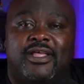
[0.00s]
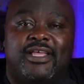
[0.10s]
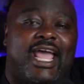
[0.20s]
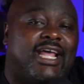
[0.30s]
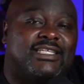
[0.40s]

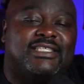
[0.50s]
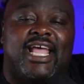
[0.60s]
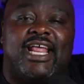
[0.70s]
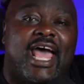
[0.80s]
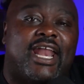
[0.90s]
Kansas
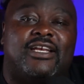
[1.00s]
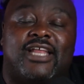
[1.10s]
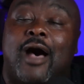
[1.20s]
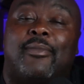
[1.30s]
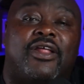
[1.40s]
State had a
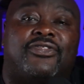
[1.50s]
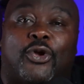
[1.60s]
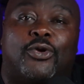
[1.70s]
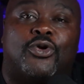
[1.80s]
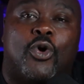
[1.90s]
dominant
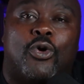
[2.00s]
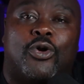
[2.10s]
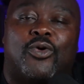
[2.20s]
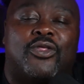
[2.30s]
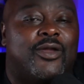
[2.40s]
third quarter
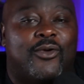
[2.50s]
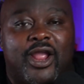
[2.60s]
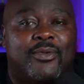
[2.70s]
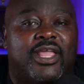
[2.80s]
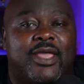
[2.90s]
where they were
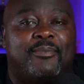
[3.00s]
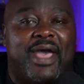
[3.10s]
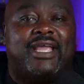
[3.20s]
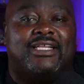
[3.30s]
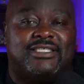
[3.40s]
able to get
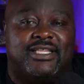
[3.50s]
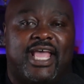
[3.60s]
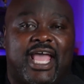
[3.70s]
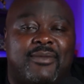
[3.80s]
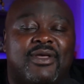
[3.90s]
back into the
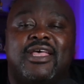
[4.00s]
game,